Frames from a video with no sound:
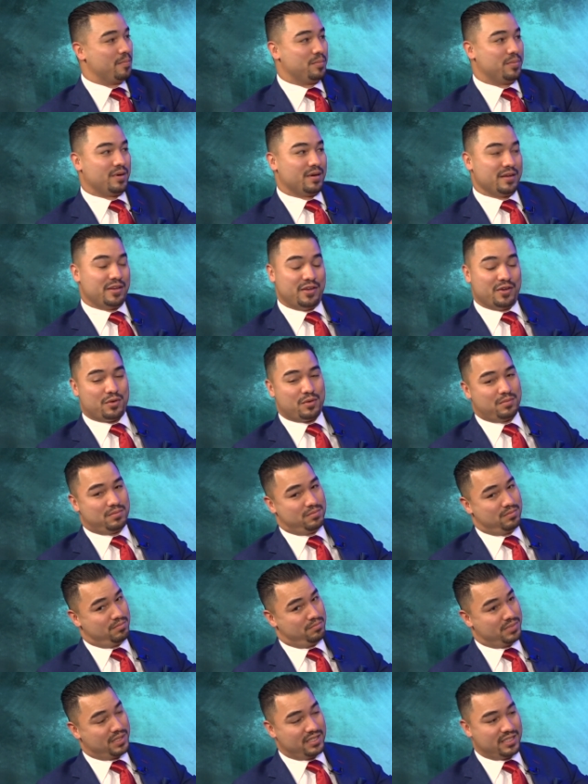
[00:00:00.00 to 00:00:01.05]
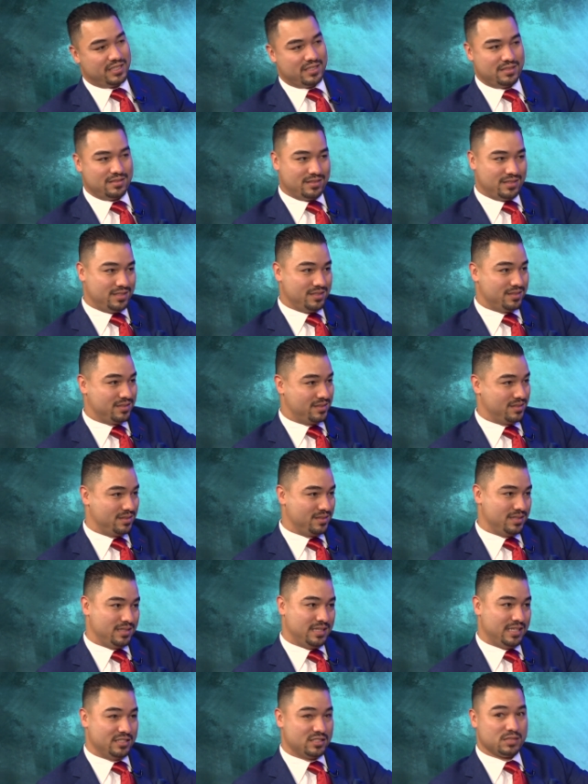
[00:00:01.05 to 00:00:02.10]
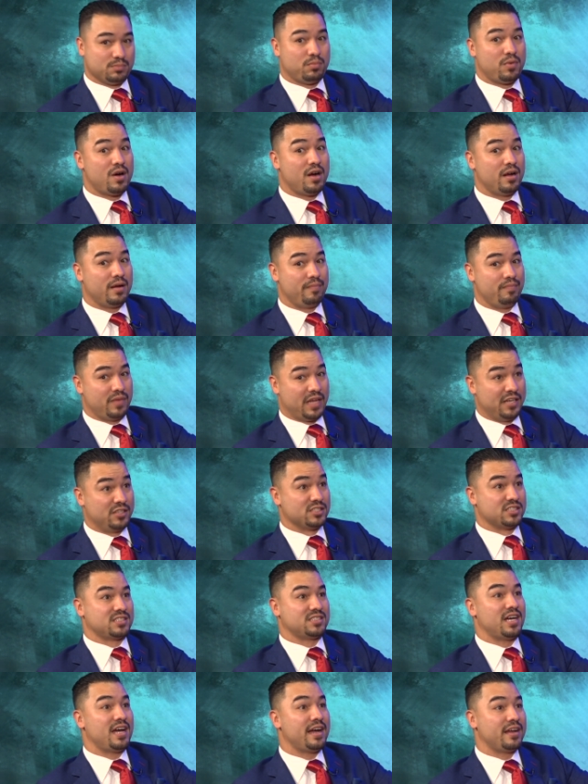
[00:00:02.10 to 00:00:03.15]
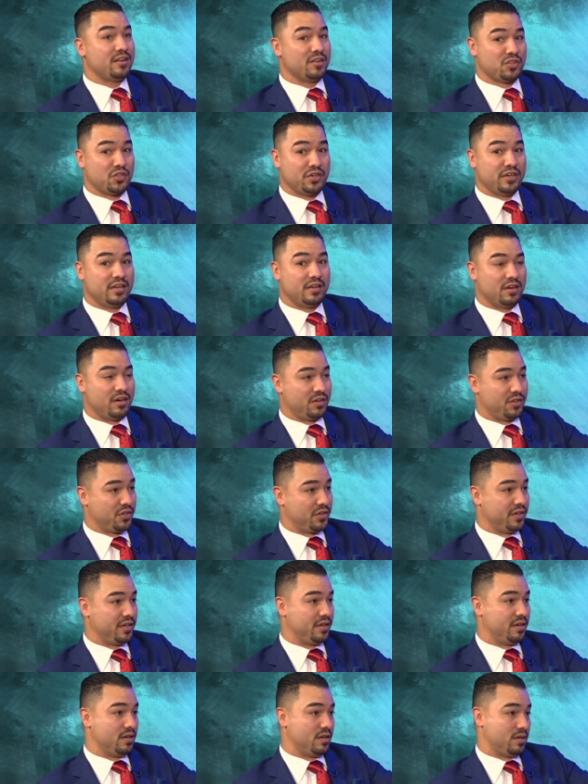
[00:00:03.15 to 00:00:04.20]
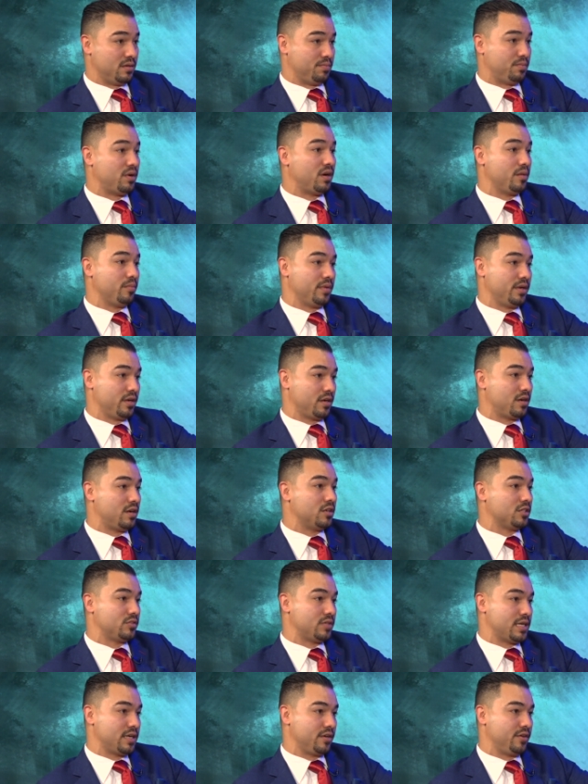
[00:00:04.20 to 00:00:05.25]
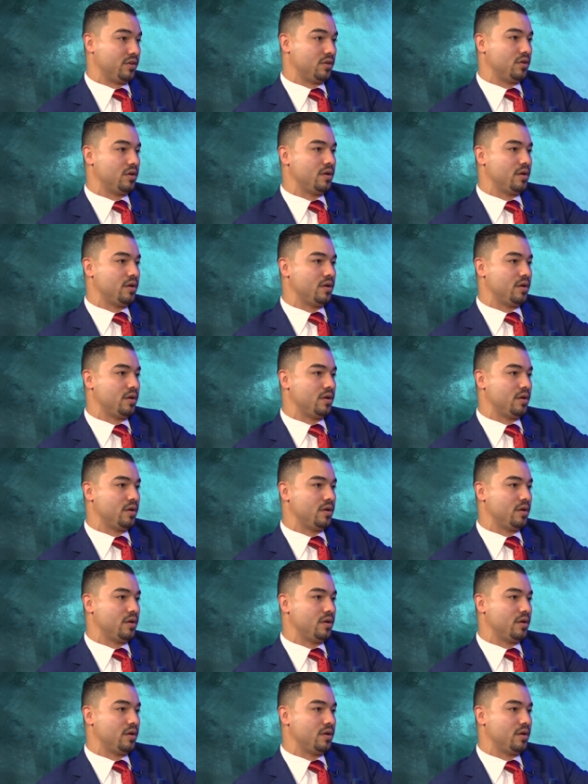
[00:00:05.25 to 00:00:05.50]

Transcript: but you know, Billy, he just signed a 30 apartment contract. You know,